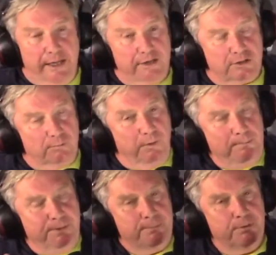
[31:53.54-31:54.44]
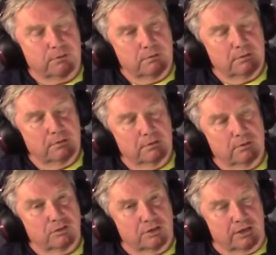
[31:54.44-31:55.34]
is that when people
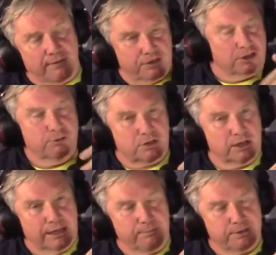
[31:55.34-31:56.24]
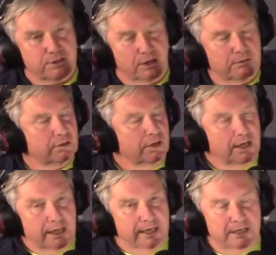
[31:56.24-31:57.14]
have this suicidal episode,
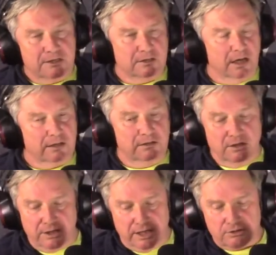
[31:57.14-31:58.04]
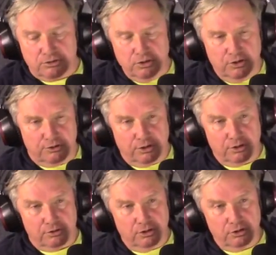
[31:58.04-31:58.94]
it isn't like, it gets
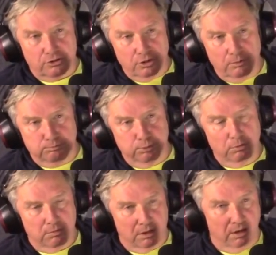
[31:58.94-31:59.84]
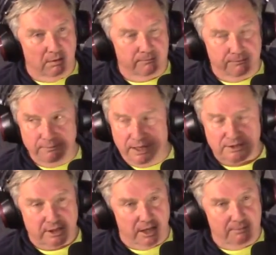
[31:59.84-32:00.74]
boom,
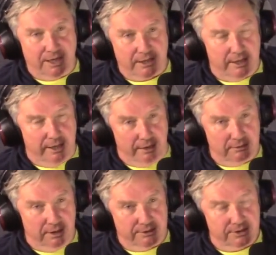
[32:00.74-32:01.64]
that's it, I'm out of here kind of